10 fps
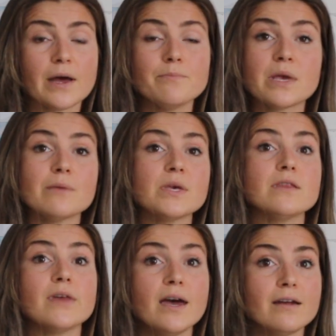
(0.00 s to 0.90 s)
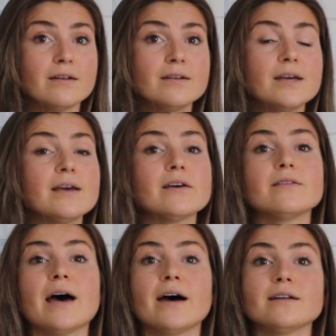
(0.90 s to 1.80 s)
And maybe then
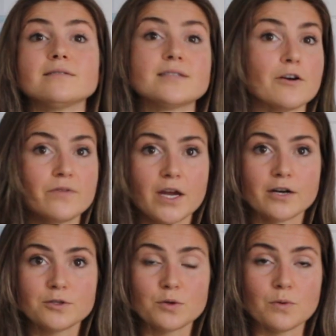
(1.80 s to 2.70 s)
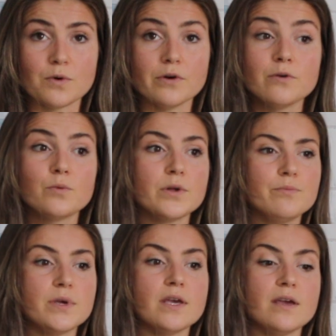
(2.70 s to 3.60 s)
that self-care tool
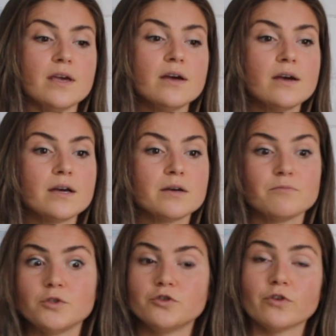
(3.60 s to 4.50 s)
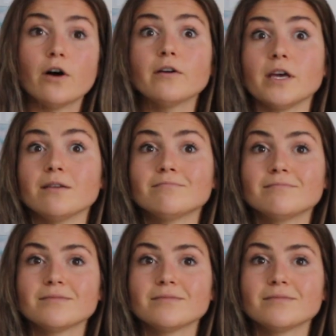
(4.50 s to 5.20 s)
would be drawing,